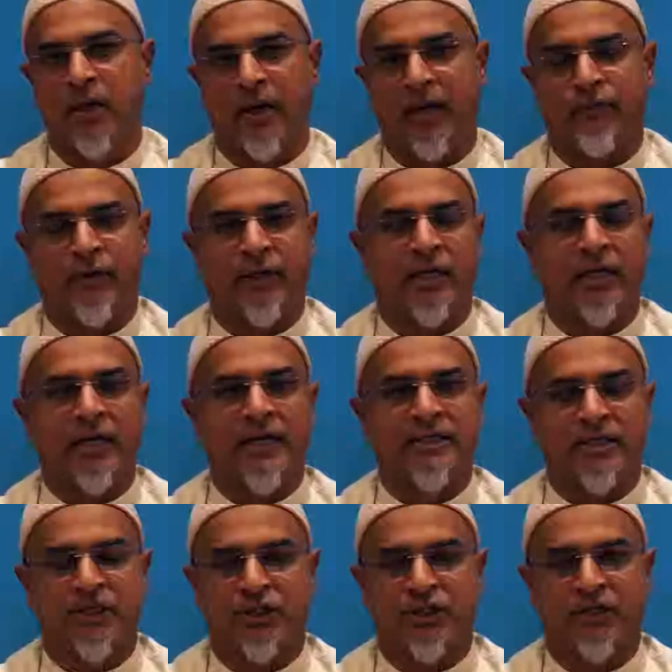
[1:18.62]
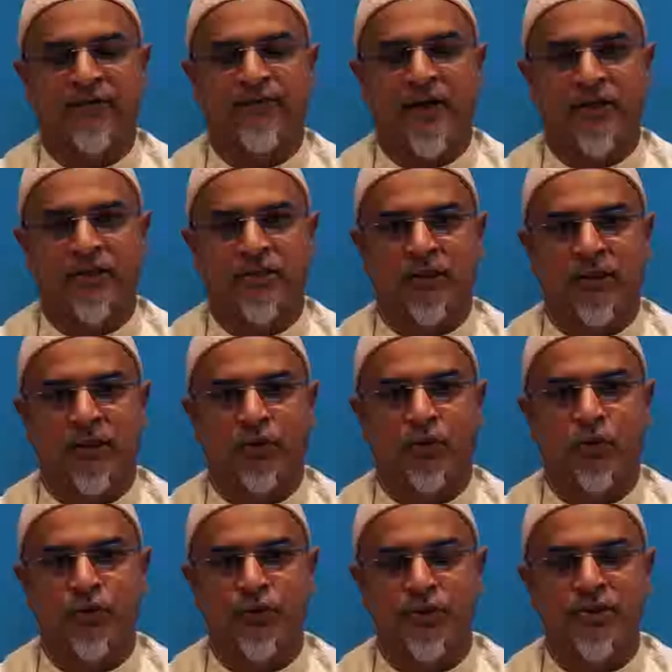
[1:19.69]
radicalization in fact
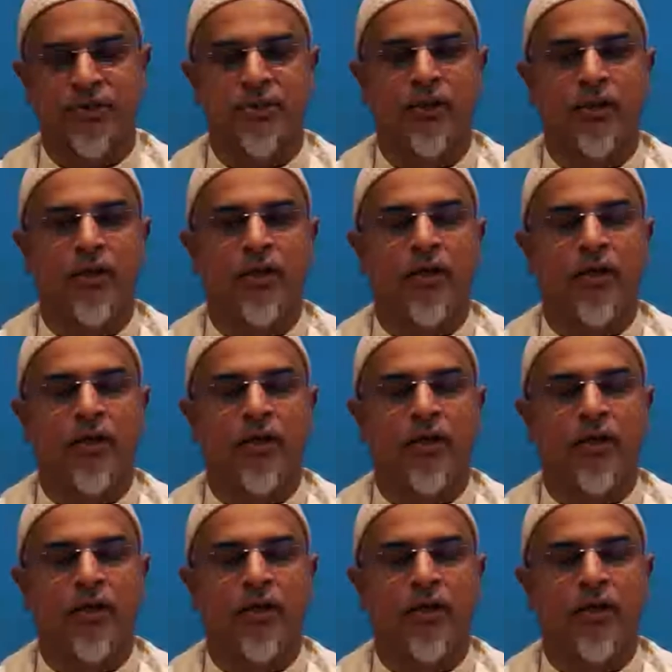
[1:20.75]
causes.